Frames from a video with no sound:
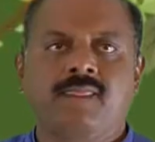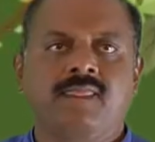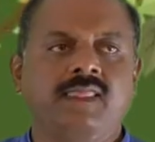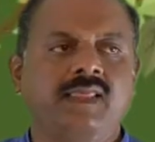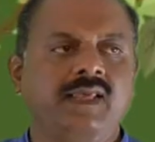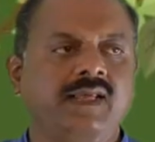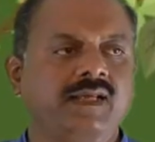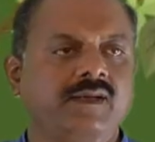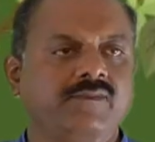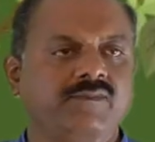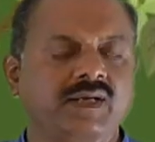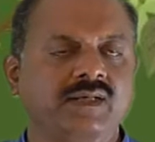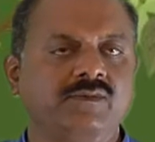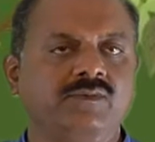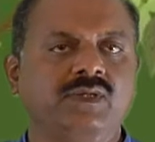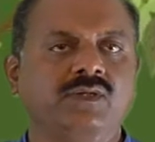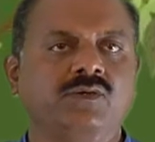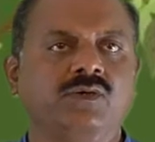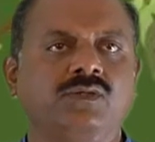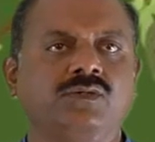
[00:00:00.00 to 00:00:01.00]
when
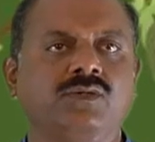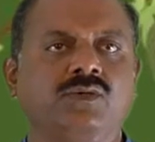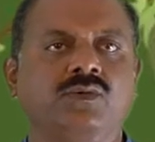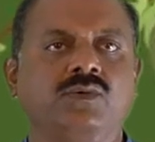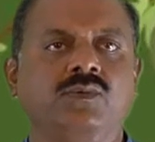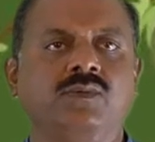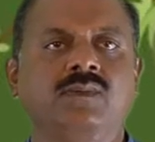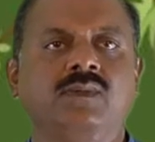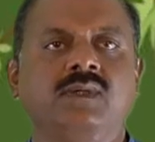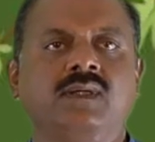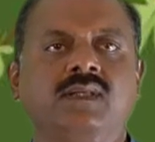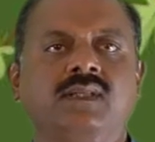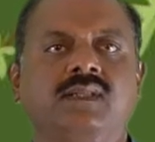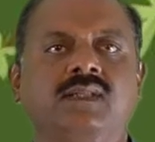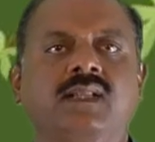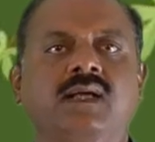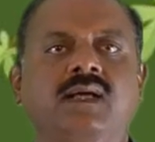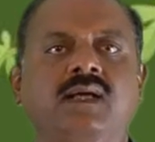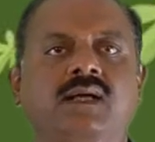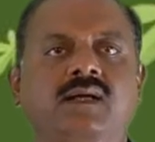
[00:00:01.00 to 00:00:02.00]
we go through
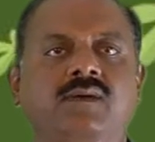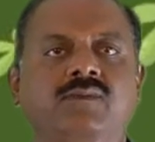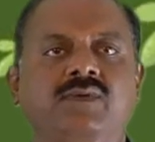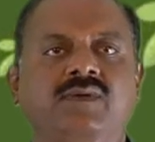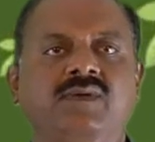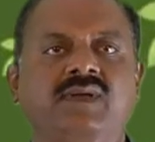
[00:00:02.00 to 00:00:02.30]
we